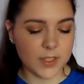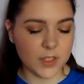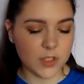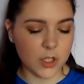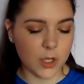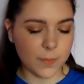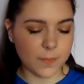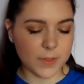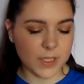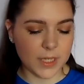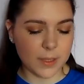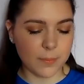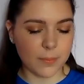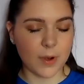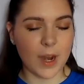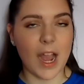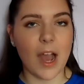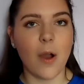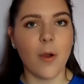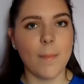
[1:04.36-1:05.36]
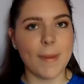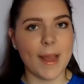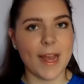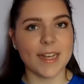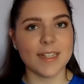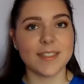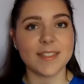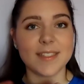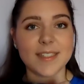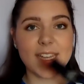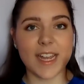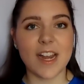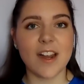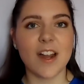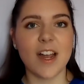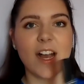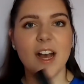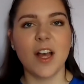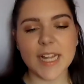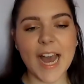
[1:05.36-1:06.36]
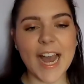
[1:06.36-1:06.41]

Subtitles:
Sculpting Brow Mascara.